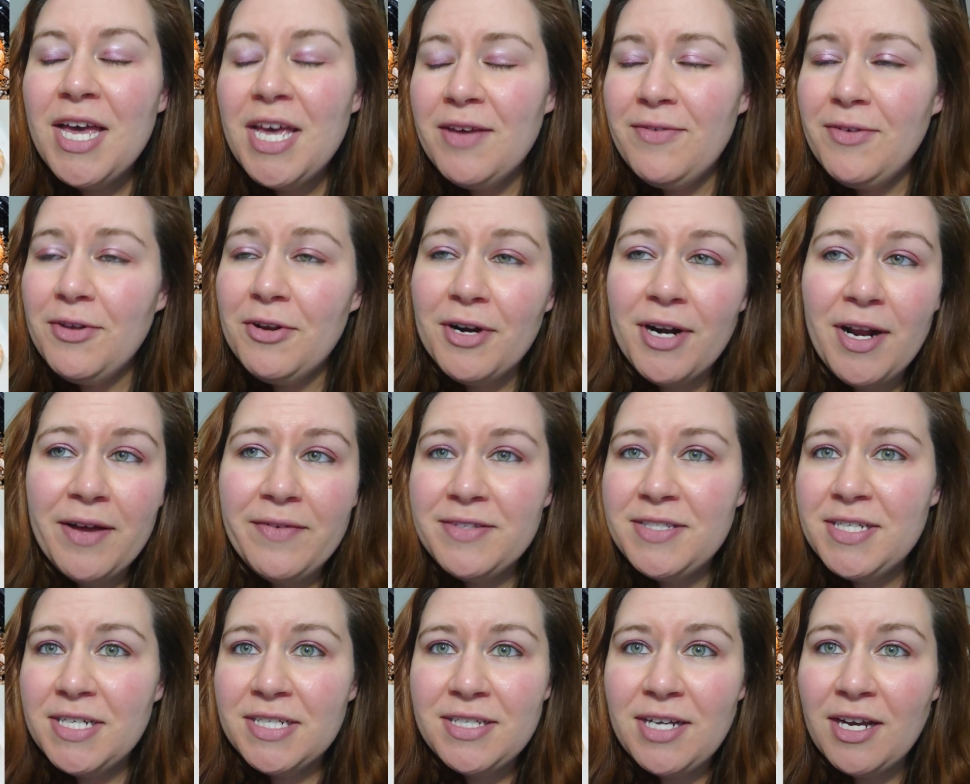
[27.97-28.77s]
If you don't
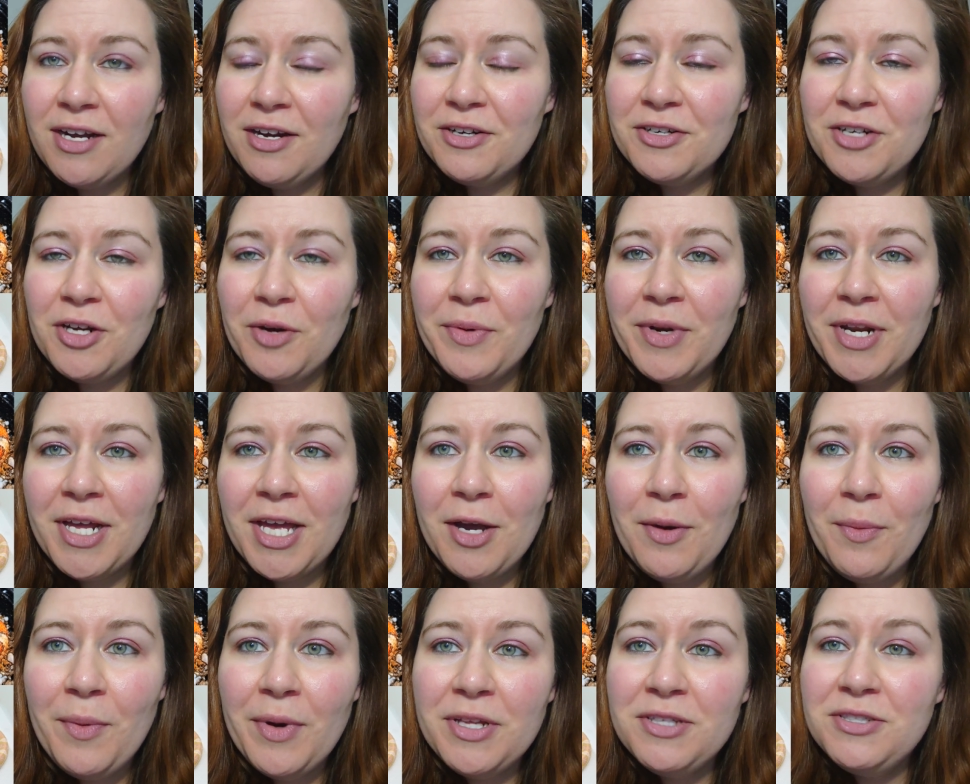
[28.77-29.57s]
have a TikTok or don't want to
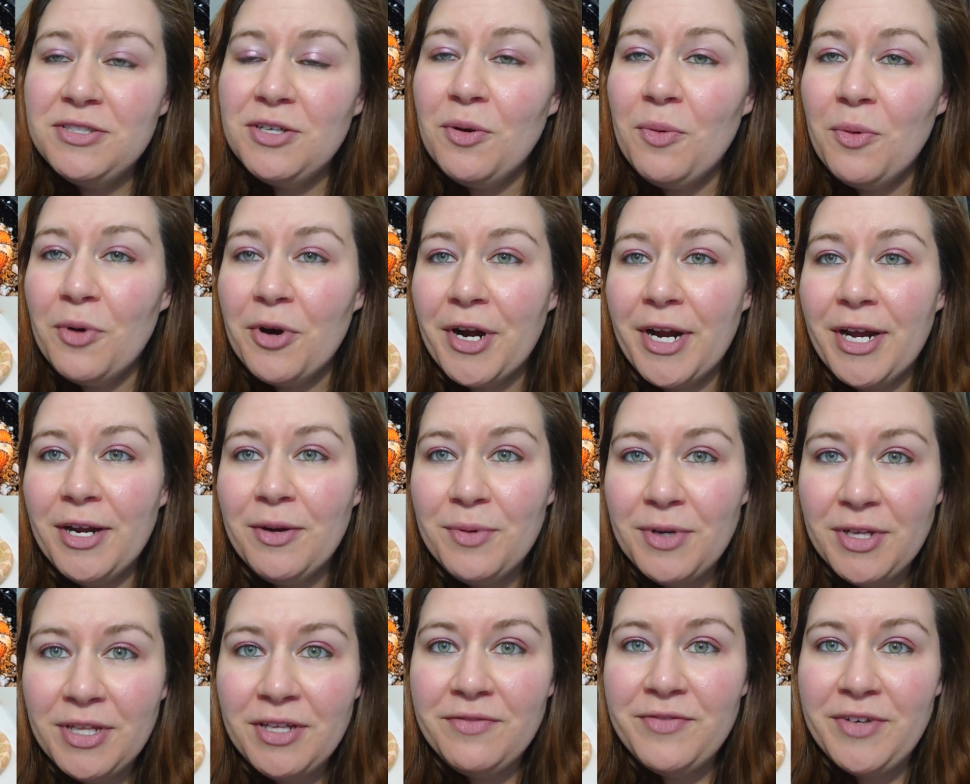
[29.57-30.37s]
get one, don't worry. I
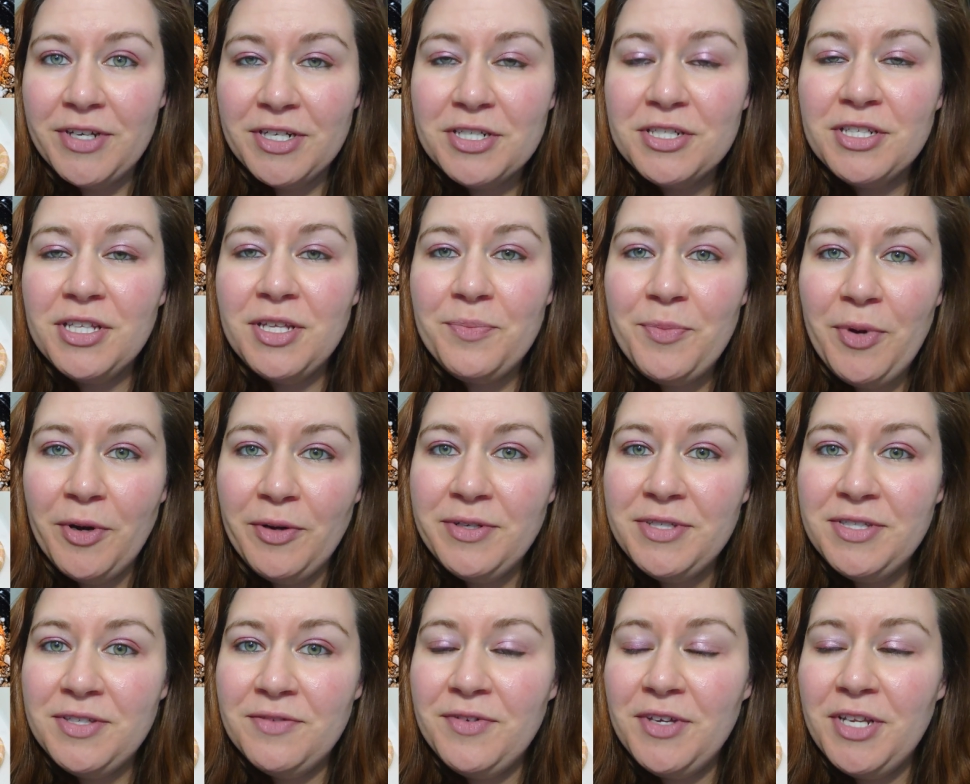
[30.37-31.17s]
will eventually
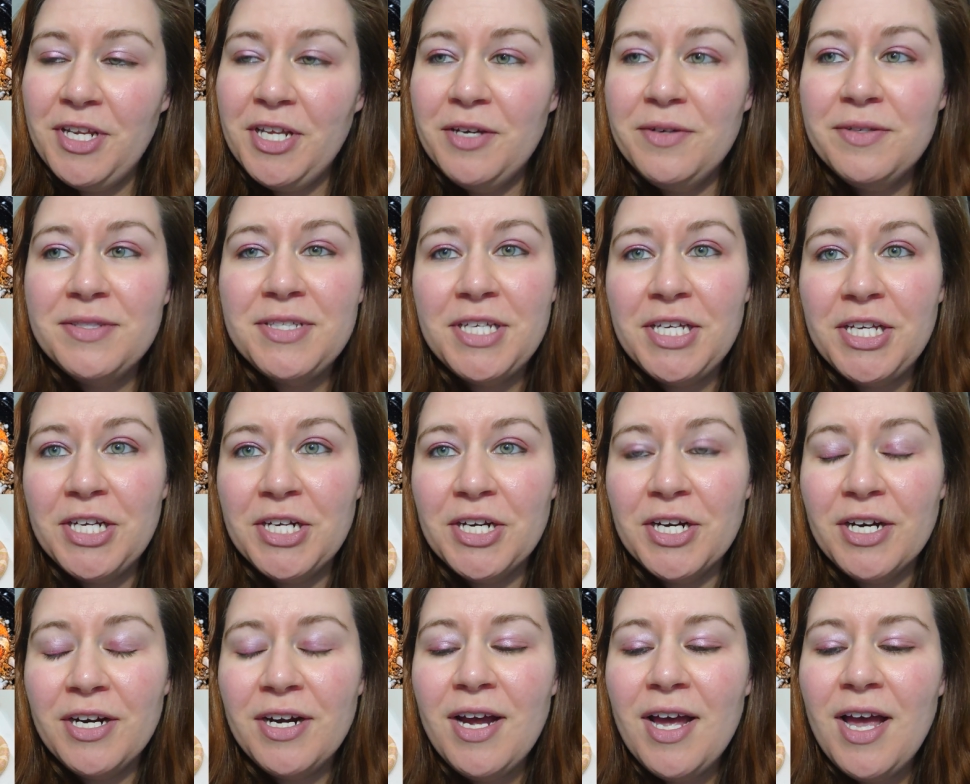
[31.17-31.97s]
post the videos
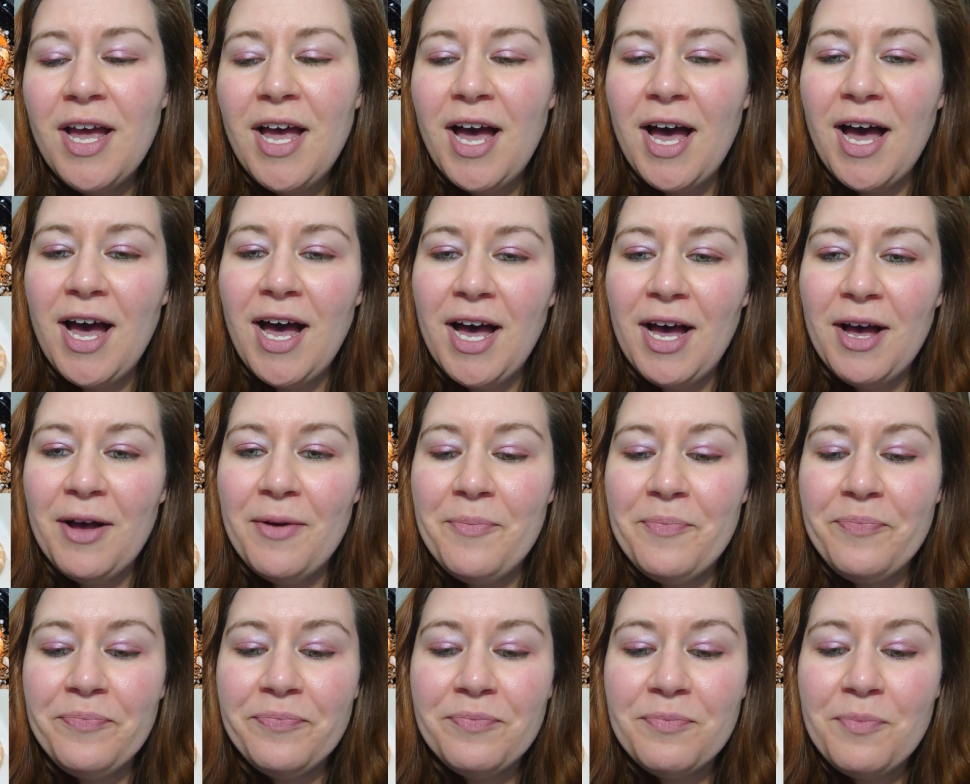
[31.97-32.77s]
here.
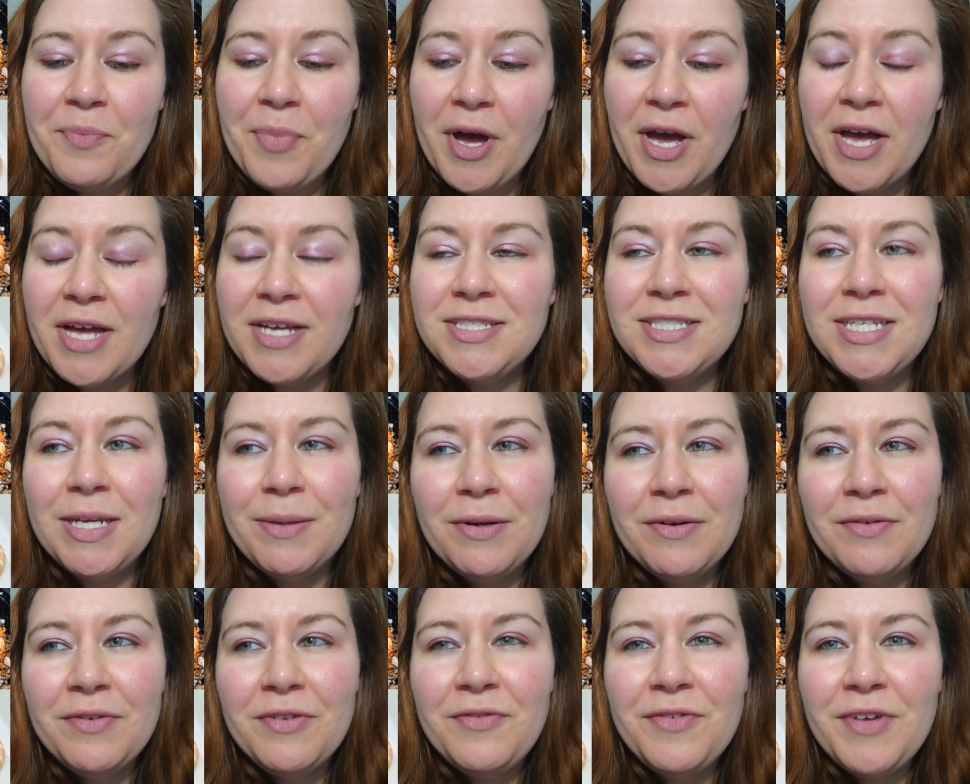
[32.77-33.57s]
But
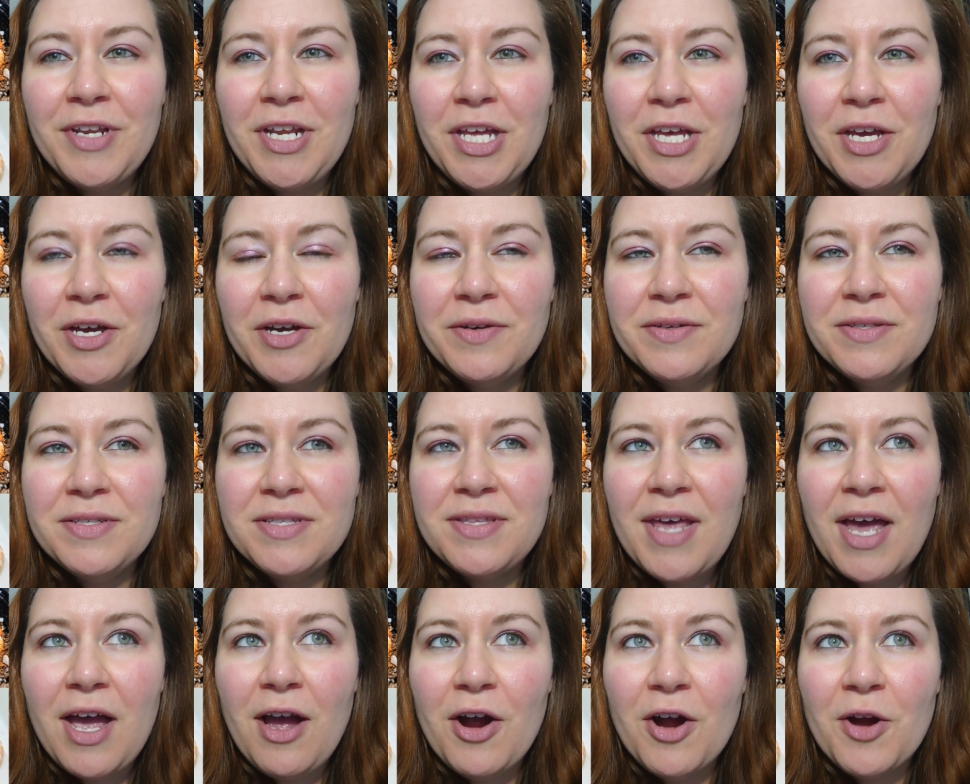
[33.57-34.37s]
some of the
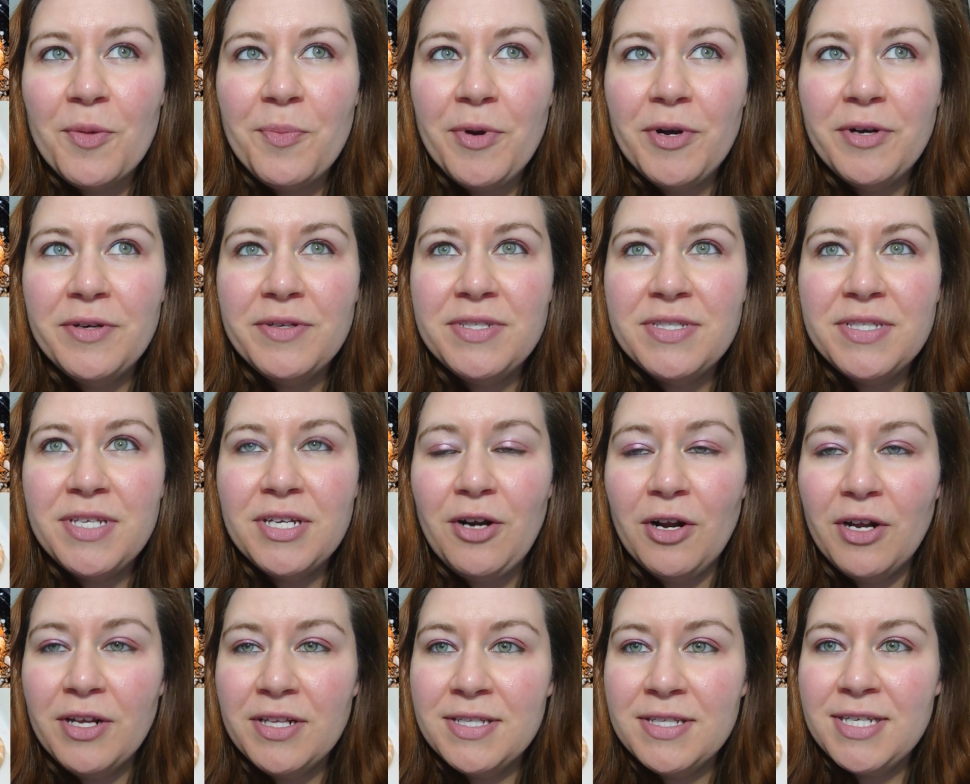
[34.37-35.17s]
videos that are
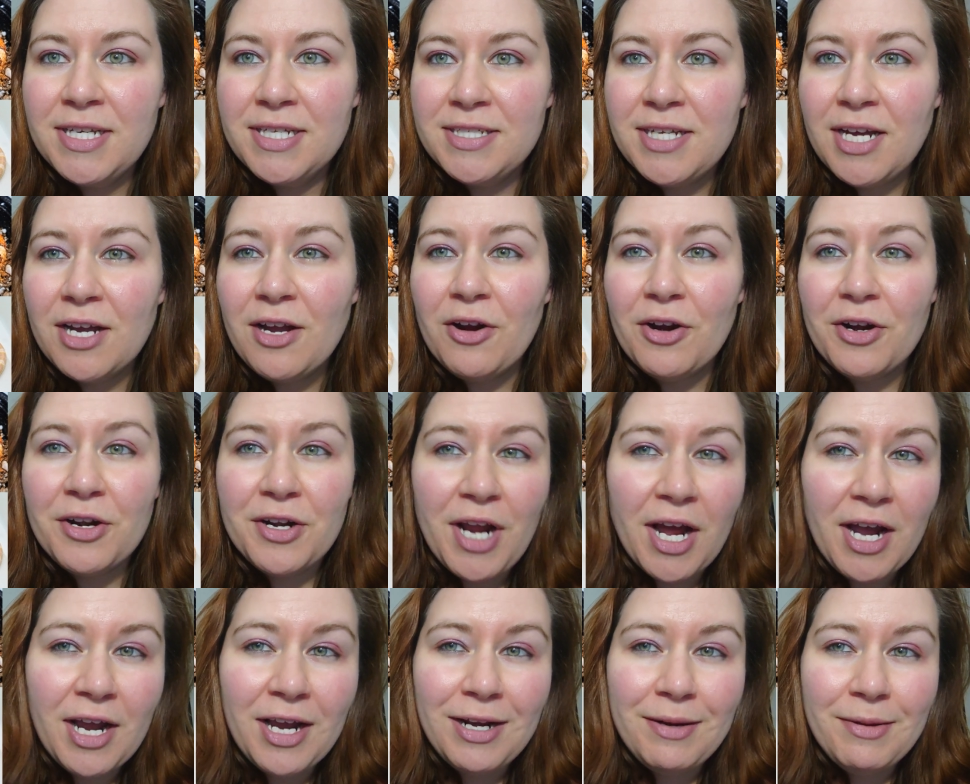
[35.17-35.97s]
posted on TikTok are
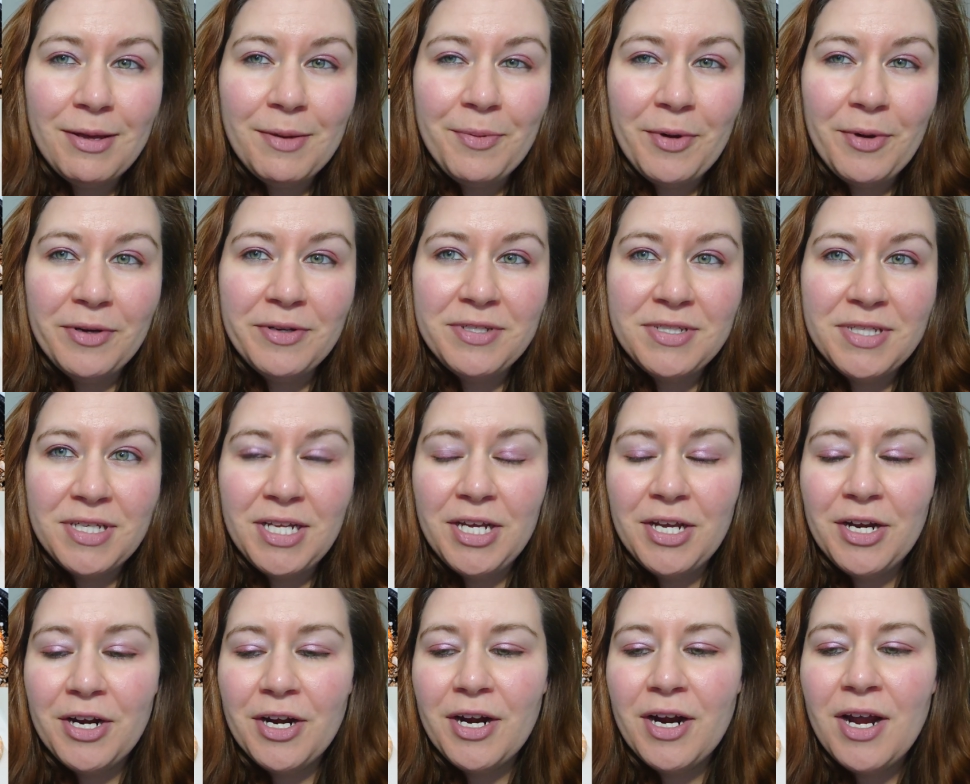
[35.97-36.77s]
not going to be posted
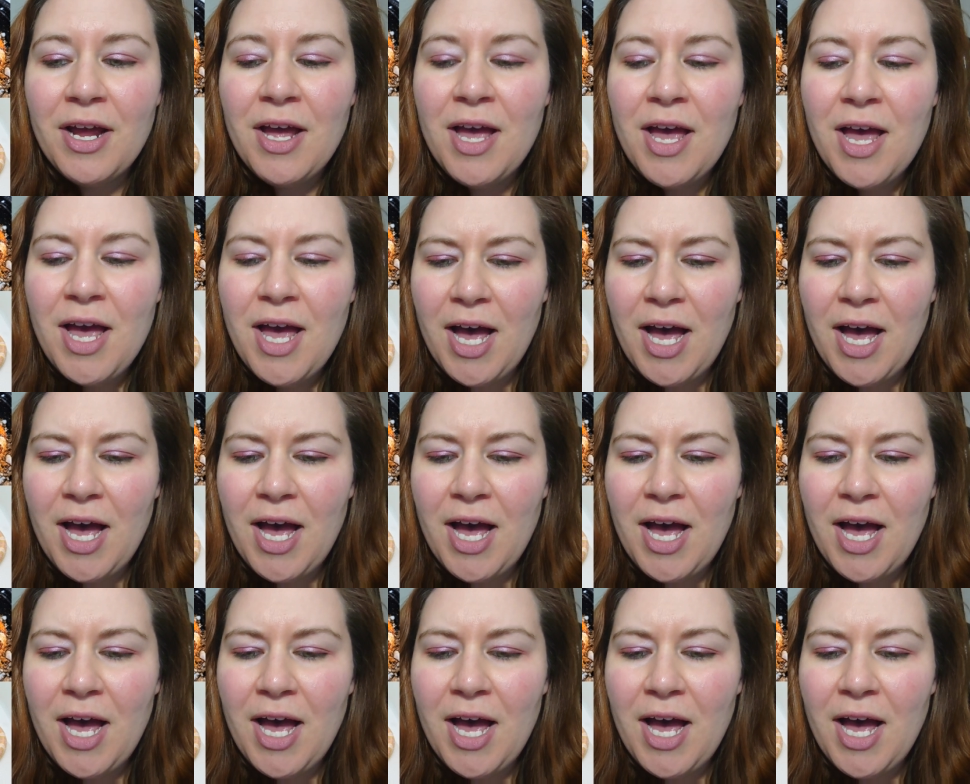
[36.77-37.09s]
here.